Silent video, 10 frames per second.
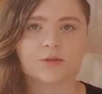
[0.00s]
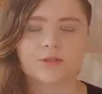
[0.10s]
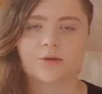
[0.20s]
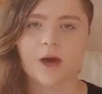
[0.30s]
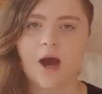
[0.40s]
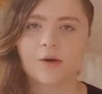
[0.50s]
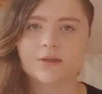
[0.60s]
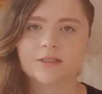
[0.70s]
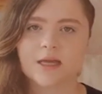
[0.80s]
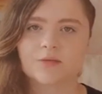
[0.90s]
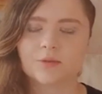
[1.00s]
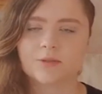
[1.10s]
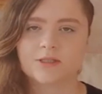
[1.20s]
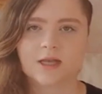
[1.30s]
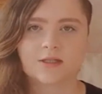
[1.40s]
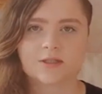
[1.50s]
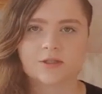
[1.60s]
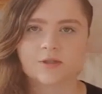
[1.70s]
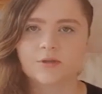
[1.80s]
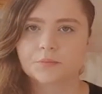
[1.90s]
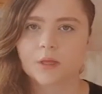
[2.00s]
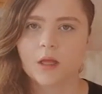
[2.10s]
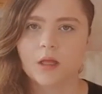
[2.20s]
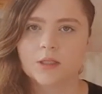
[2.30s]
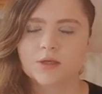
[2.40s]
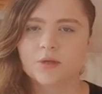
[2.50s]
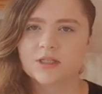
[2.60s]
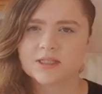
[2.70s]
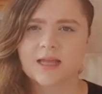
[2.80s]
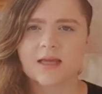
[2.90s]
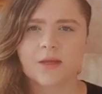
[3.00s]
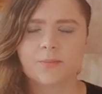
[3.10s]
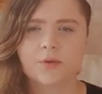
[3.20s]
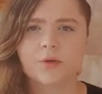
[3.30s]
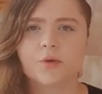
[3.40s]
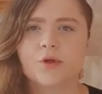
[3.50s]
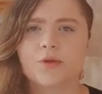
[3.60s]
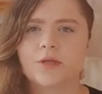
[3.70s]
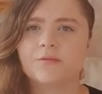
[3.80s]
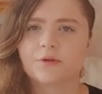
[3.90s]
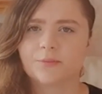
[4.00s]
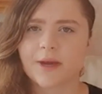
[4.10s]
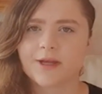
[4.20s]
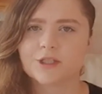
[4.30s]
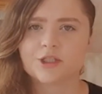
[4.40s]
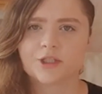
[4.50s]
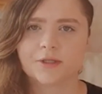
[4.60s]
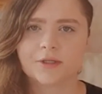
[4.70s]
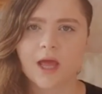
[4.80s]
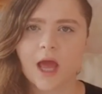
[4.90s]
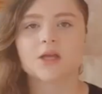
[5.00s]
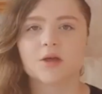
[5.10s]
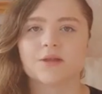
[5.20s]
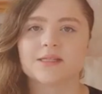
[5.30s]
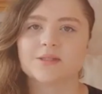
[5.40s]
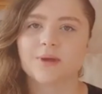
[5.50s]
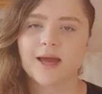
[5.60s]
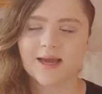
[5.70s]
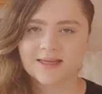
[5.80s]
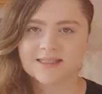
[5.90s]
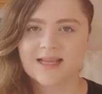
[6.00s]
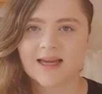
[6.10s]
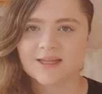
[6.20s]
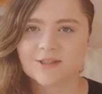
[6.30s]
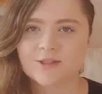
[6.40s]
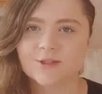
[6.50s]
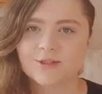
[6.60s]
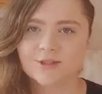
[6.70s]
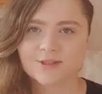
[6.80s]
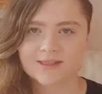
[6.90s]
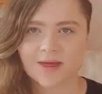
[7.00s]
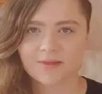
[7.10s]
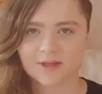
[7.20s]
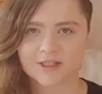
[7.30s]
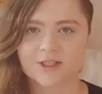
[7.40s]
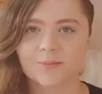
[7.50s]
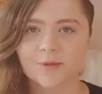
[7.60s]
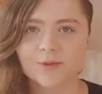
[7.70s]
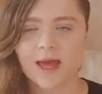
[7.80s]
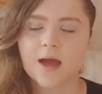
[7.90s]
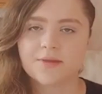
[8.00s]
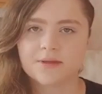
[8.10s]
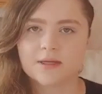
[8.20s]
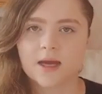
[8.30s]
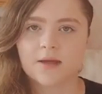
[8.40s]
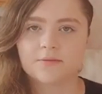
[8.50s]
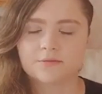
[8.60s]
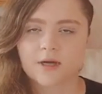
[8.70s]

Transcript: so how it can represent you? So it is like a book with information. So that's why I decided to choose some fiction book. I think I've